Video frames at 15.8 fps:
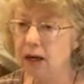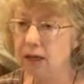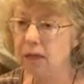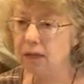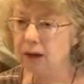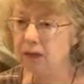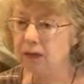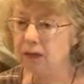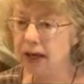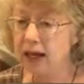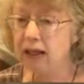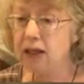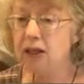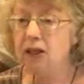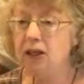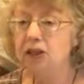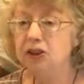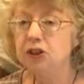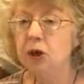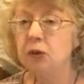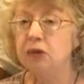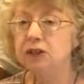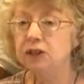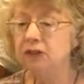about that.
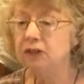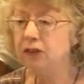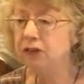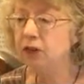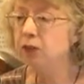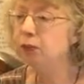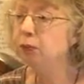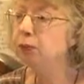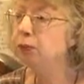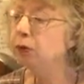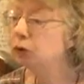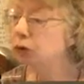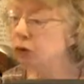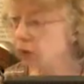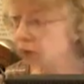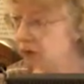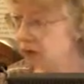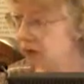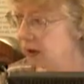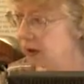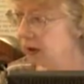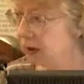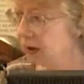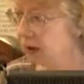So it was the first proof
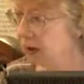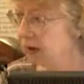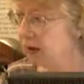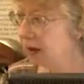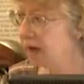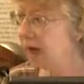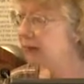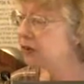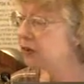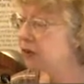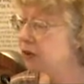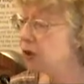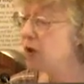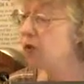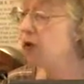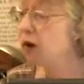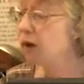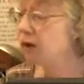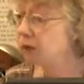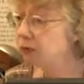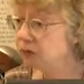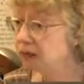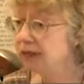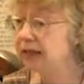that the sonar
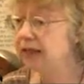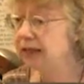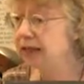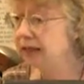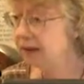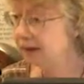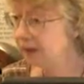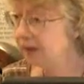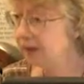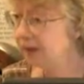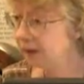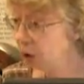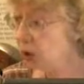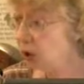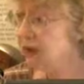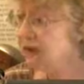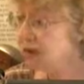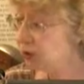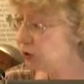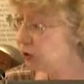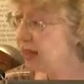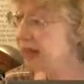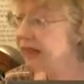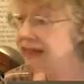really caused the
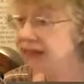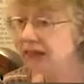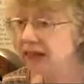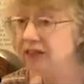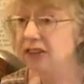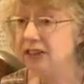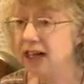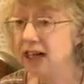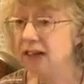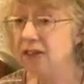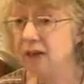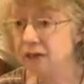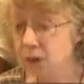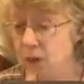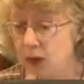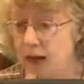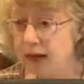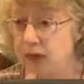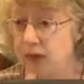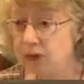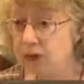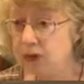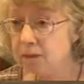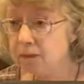strandings and the death of the
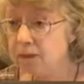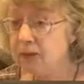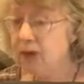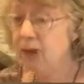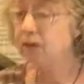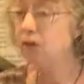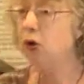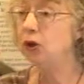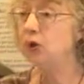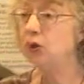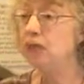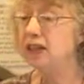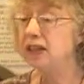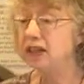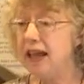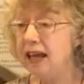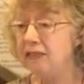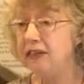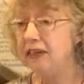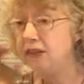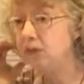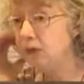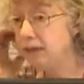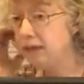whales. Of course, what the Navy
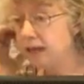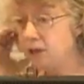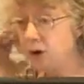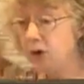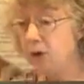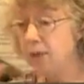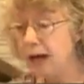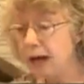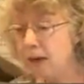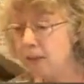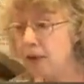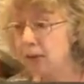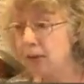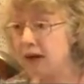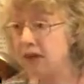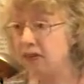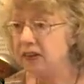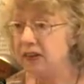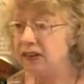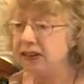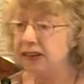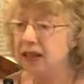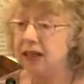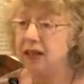did when they wrote a paper about
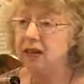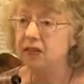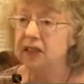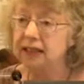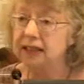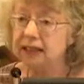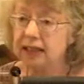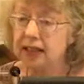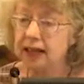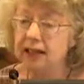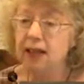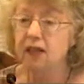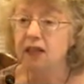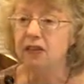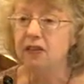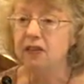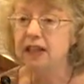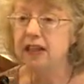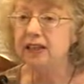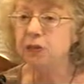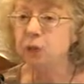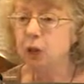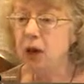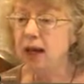this, they said,
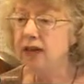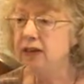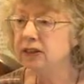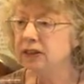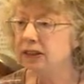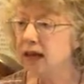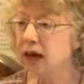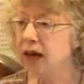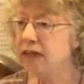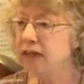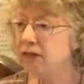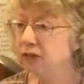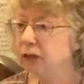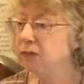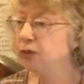these whales died from